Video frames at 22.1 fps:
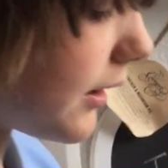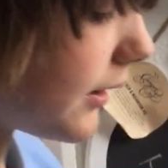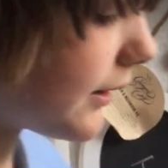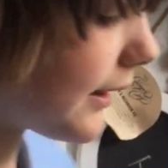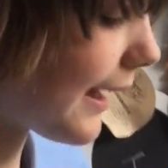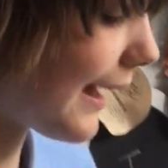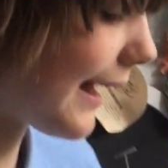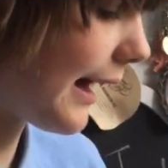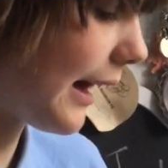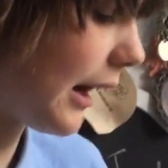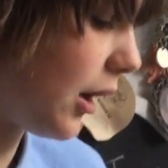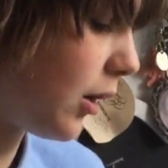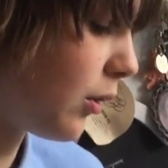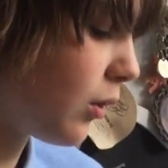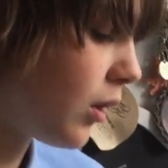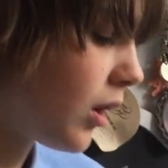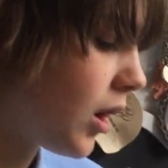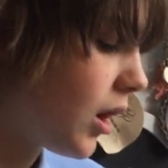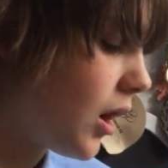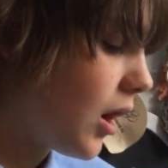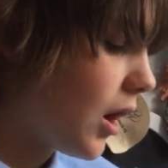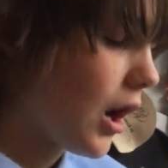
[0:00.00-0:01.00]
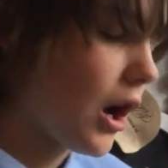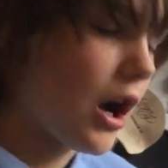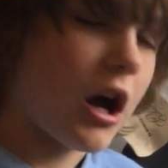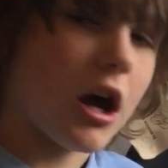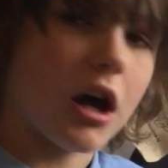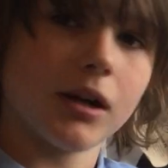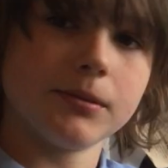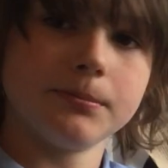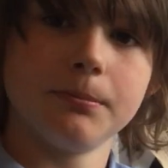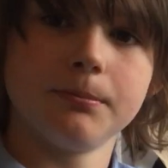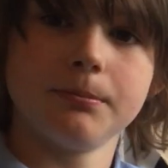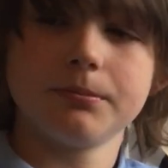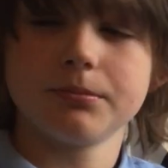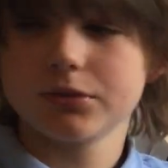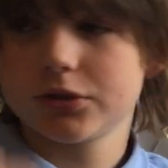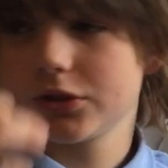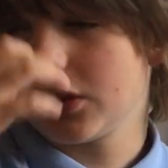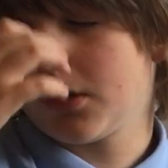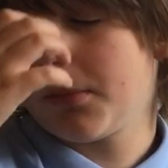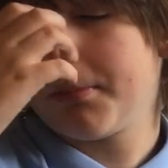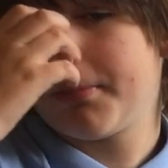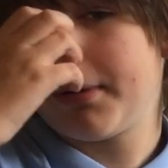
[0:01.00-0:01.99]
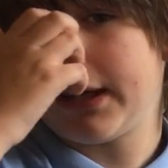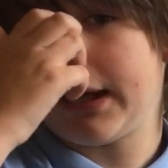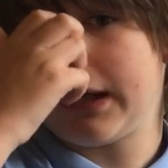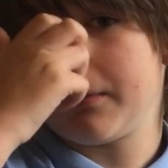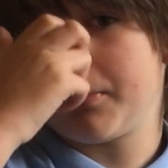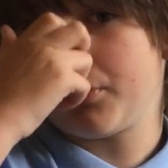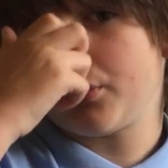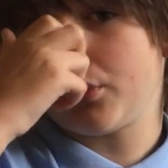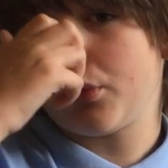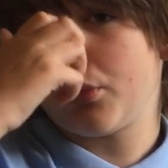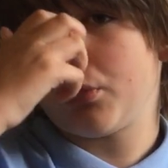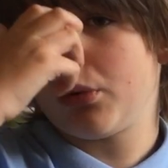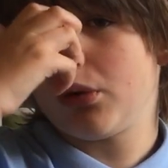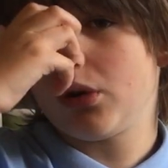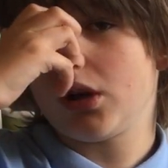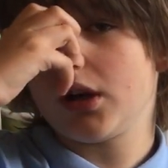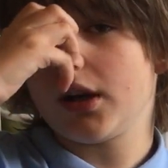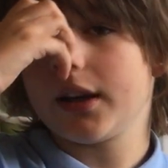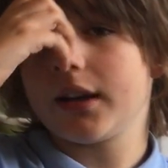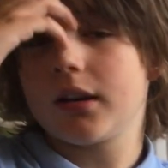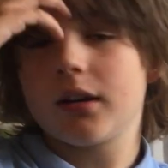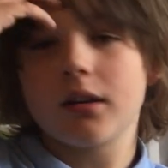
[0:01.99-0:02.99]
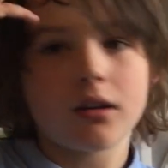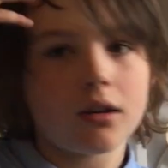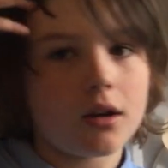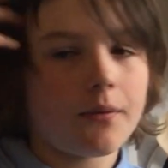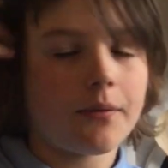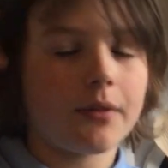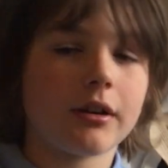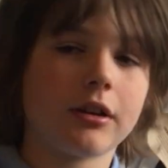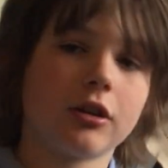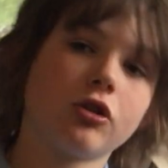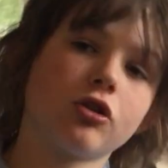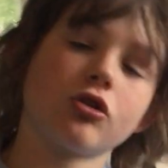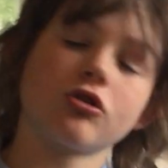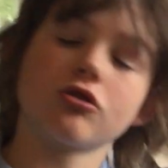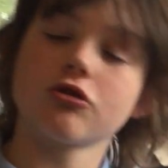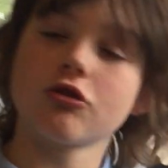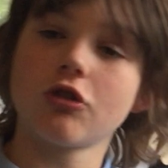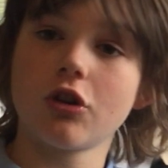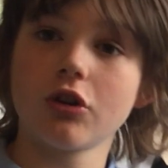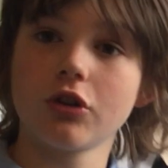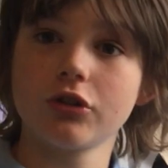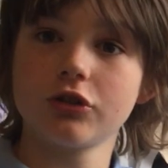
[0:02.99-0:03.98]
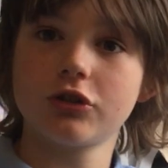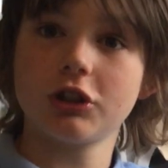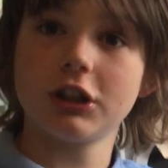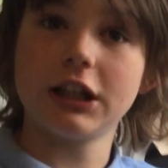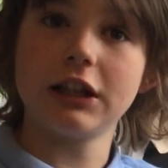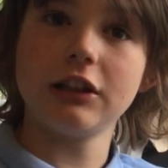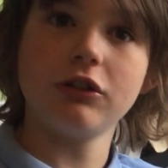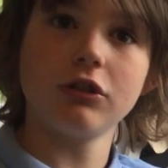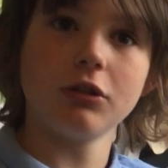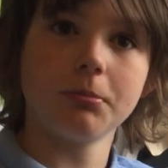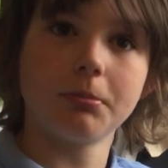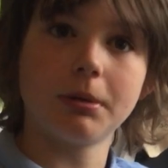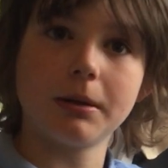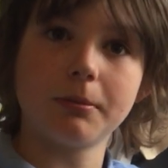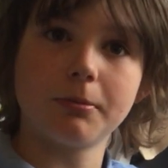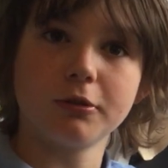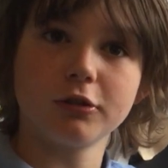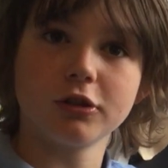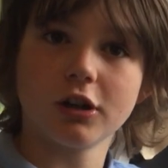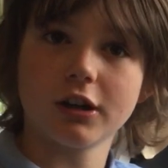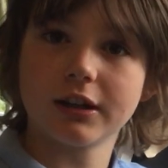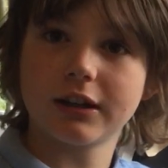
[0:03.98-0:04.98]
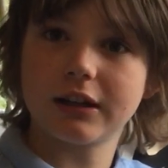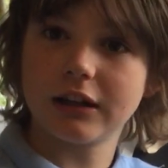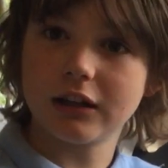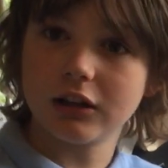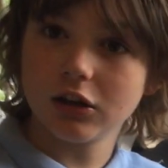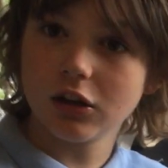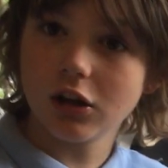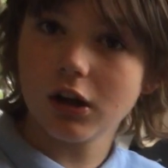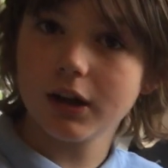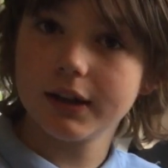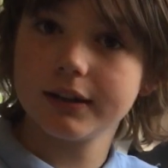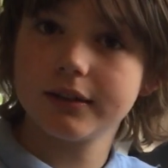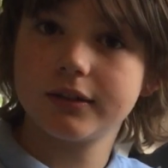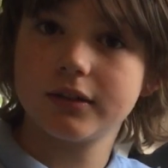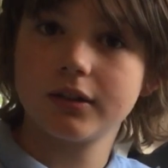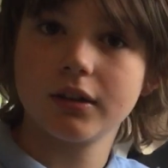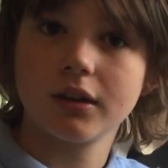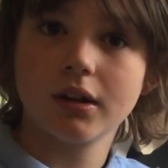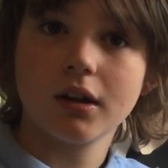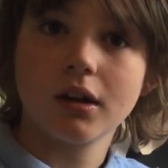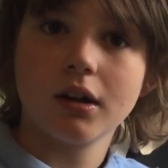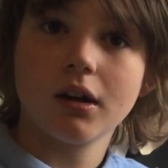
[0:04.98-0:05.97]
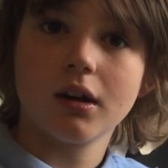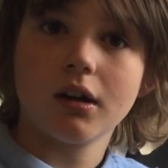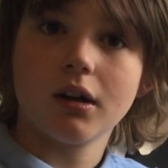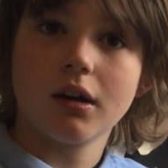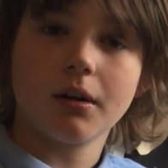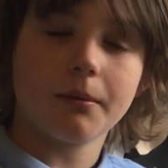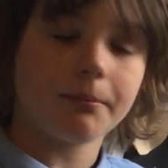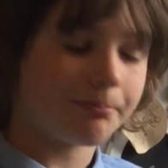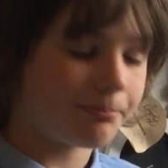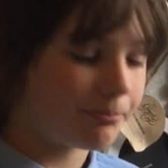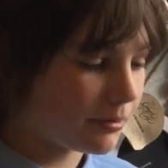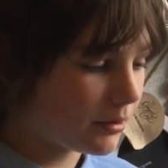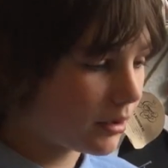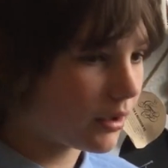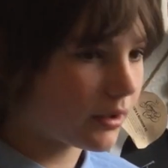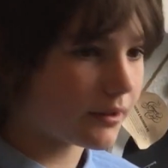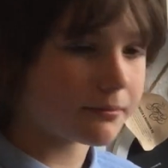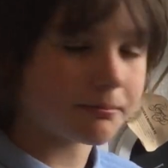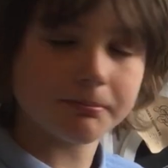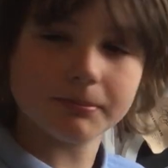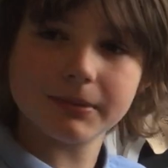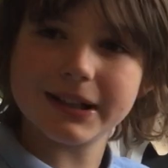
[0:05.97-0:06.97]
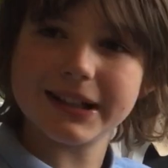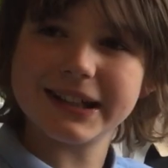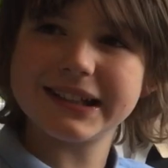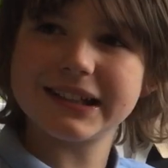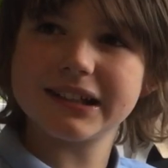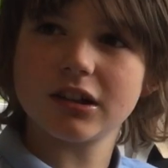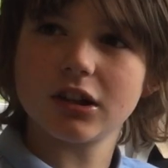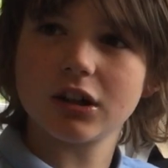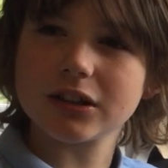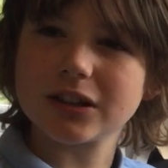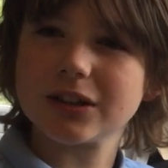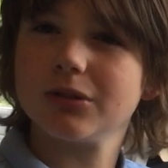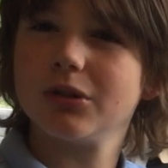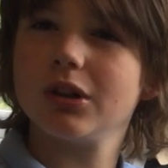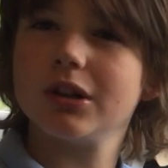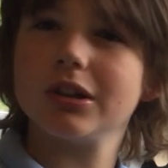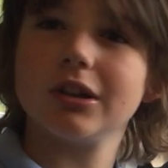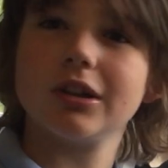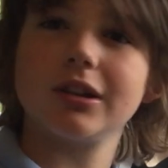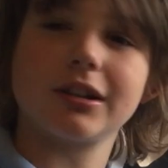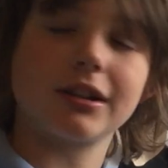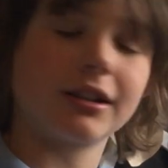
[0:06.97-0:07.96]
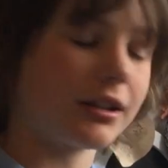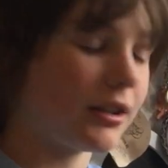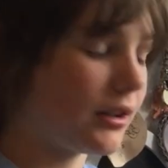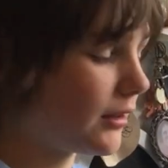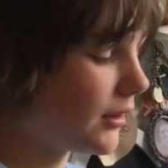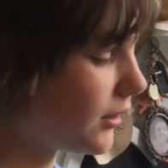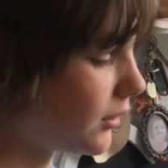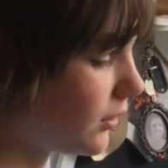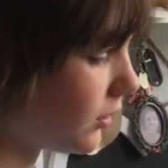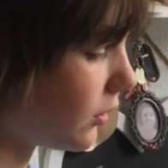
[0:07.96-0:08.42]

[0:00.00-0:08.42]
Now, some people like a very strong tea, some people like it light, but me, I quite like it